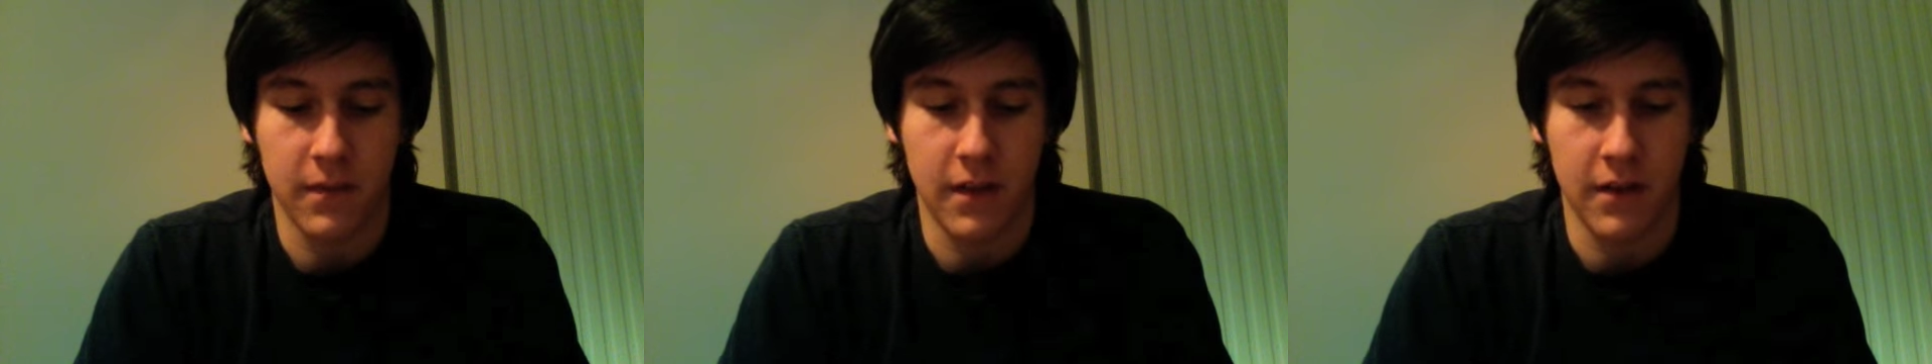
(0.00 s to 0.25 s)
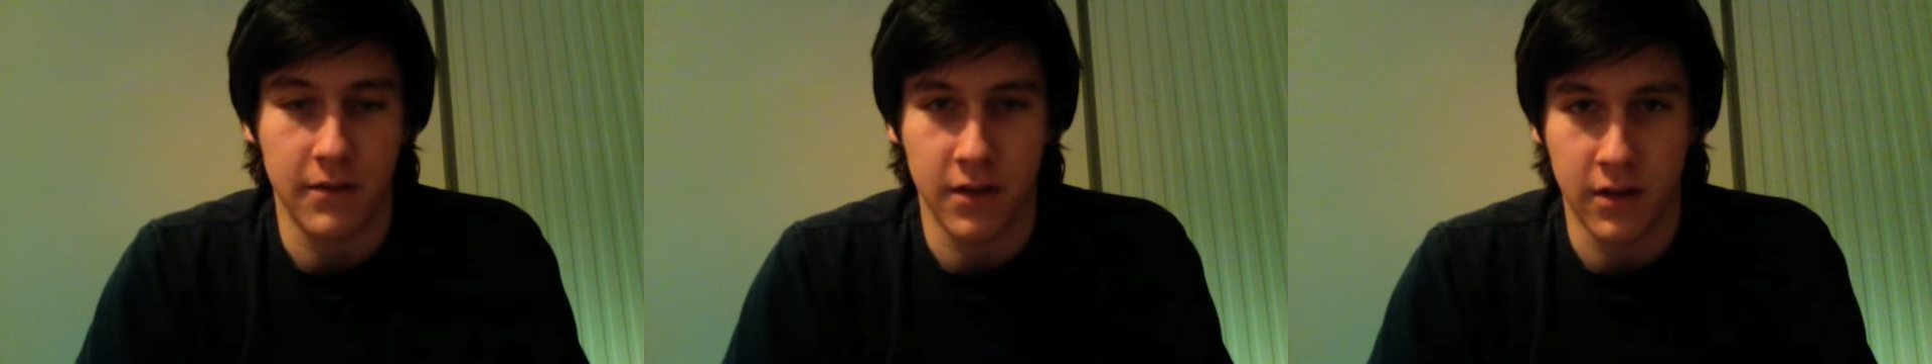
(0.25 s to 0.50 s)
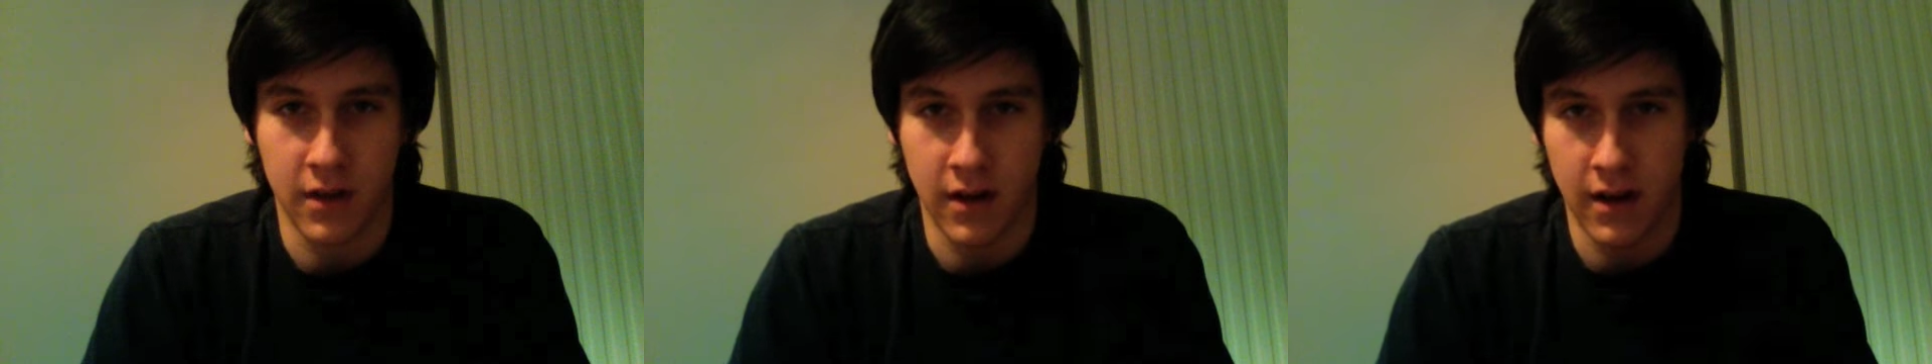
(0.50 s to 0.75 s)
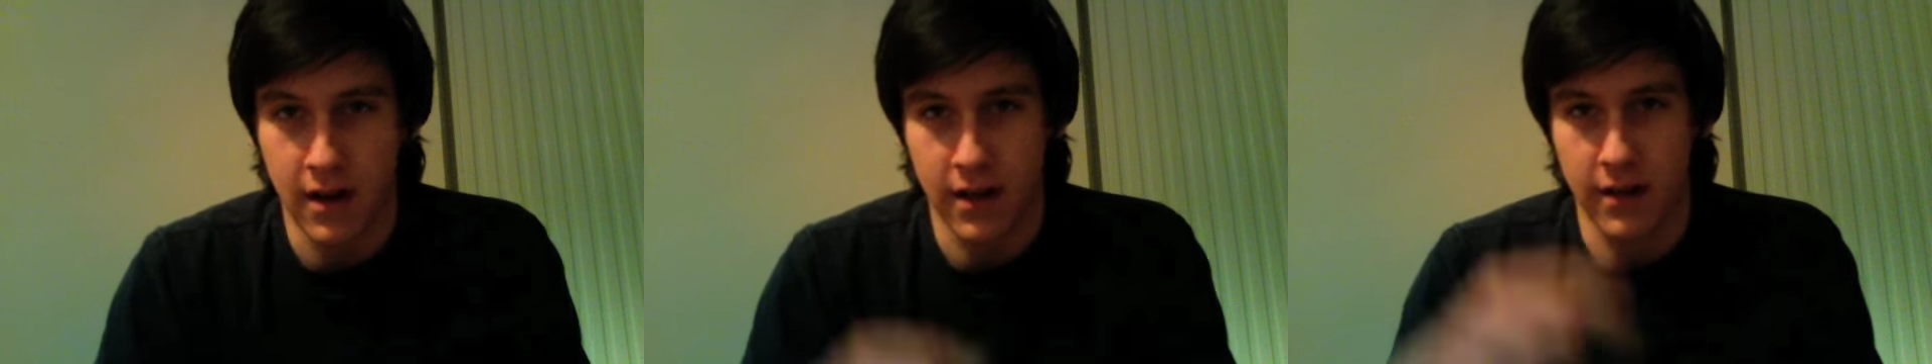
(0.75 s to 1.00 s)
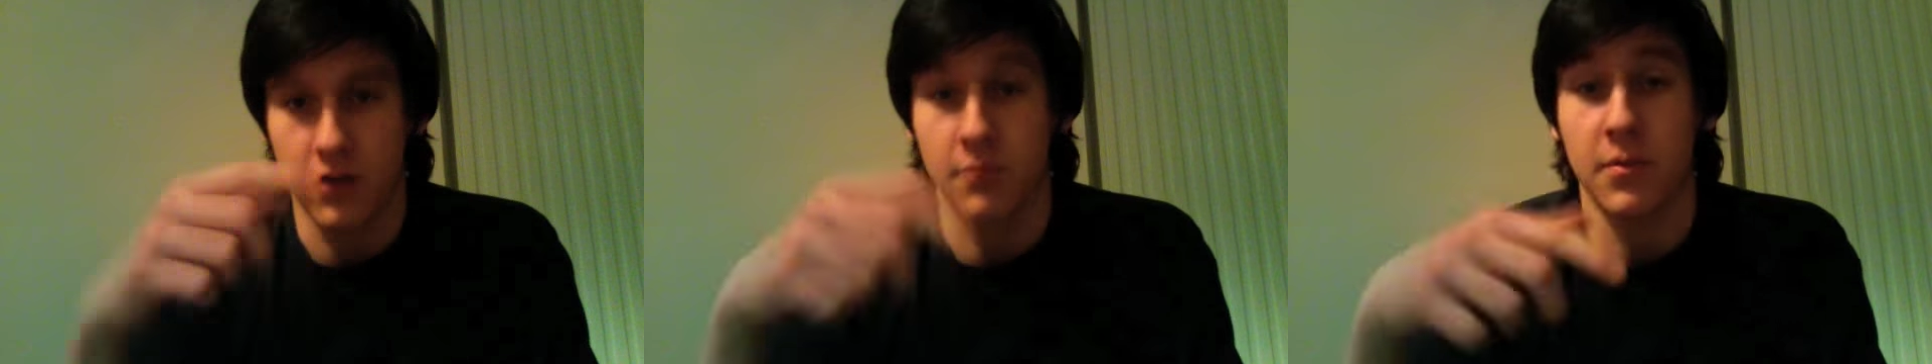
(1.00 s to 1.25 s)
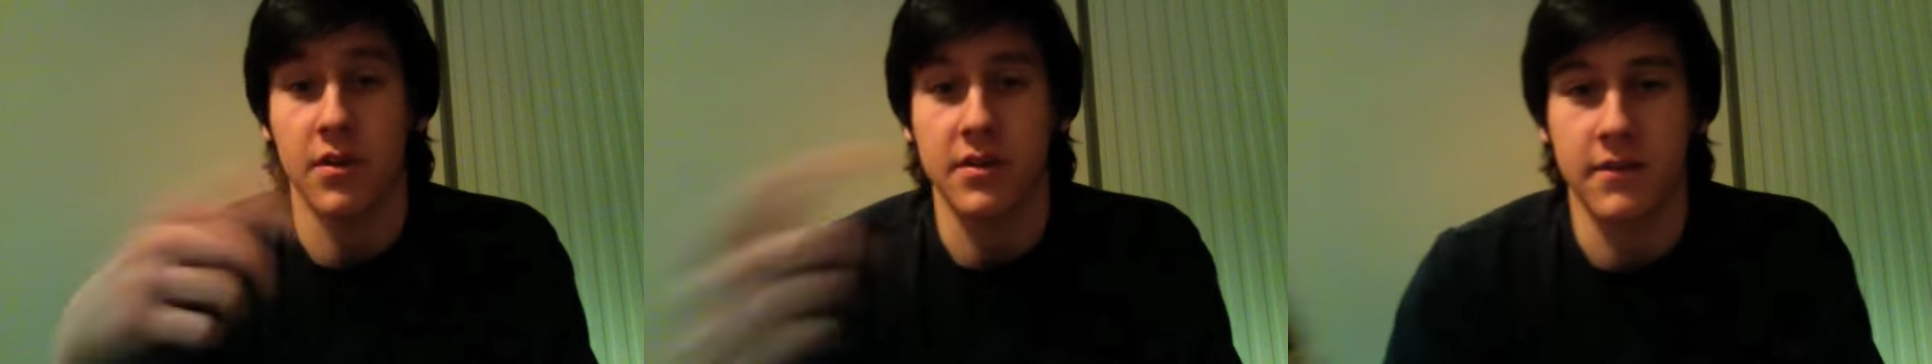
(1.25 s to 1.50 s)
I've done an
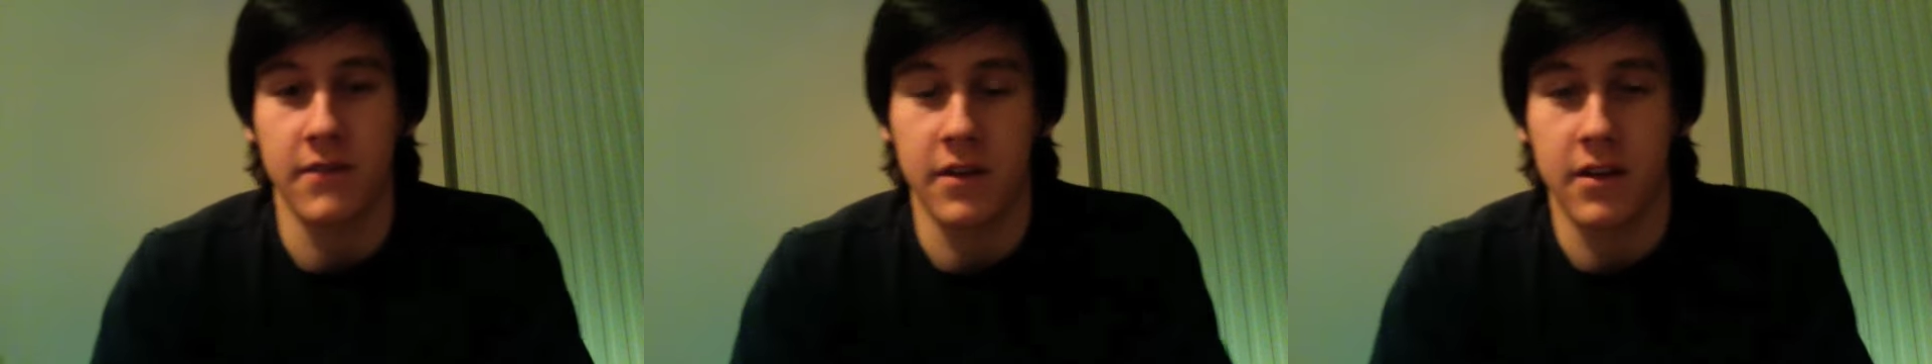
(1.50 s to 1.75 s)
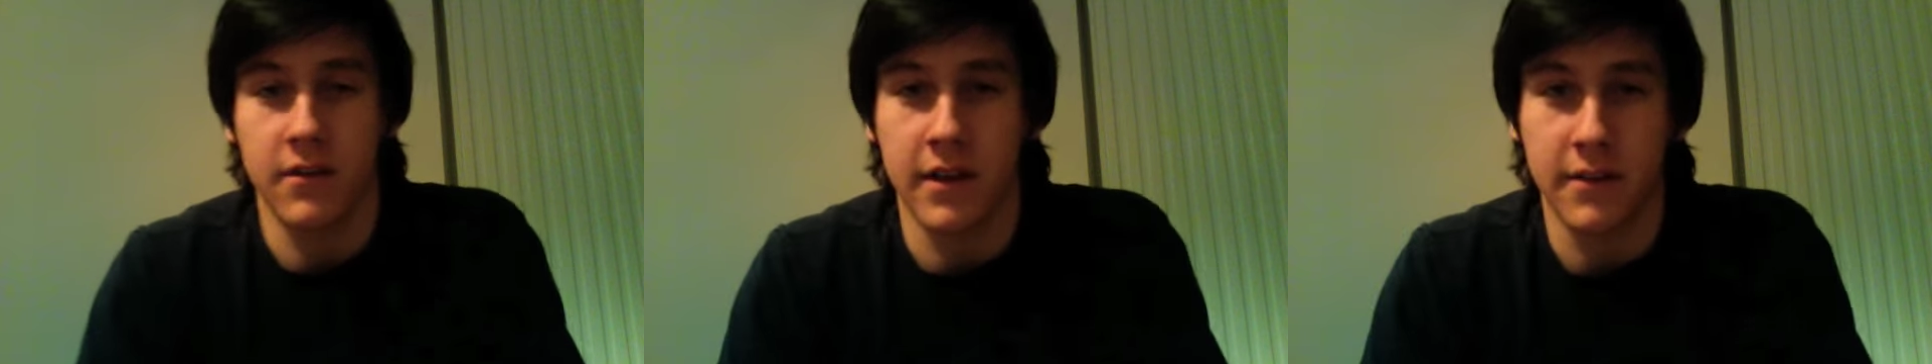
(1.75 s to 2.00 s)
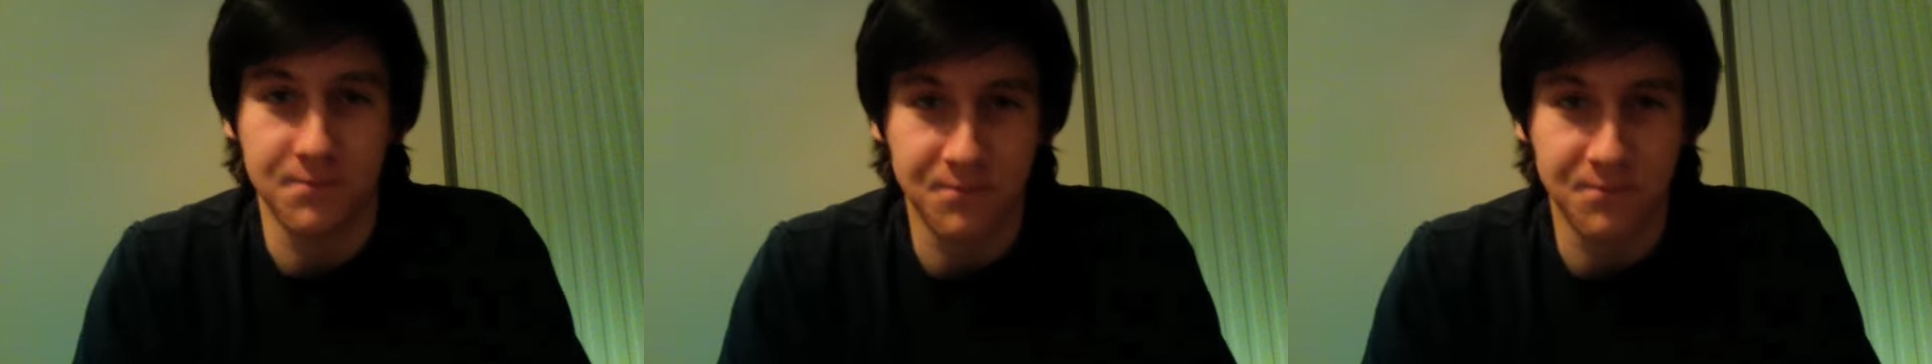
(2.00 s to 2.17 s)
unboxing video of that.